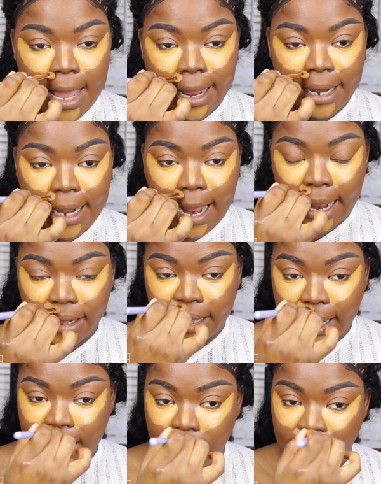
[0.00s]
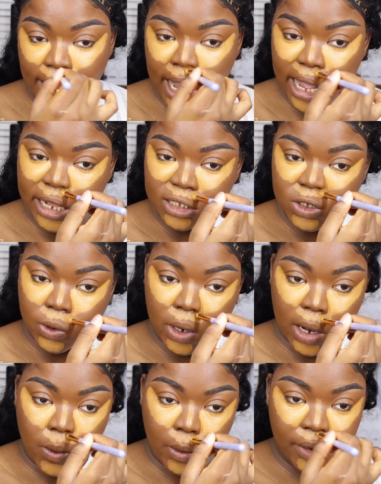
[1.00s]
And highlighting and
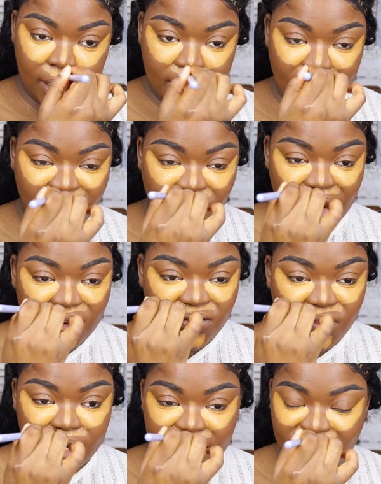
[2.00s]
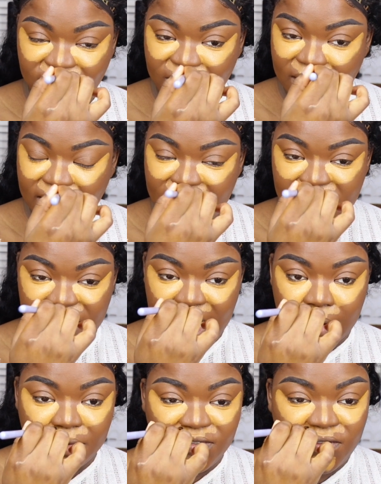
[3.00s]
contouring will be different for differently
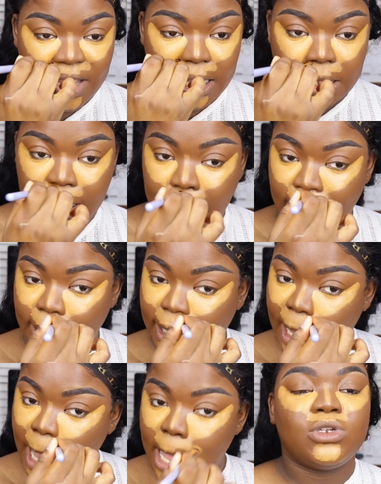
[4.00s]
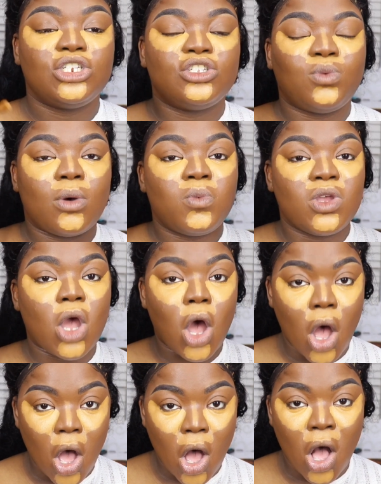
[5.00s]
shaped faces, which is what we
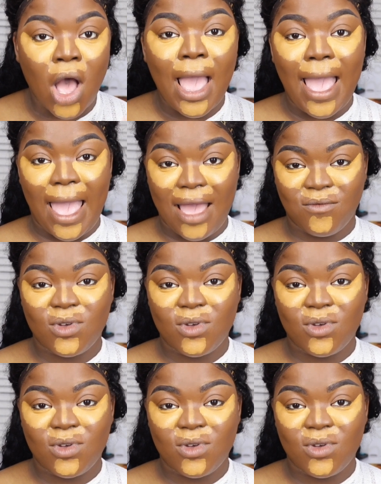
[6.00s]
all have.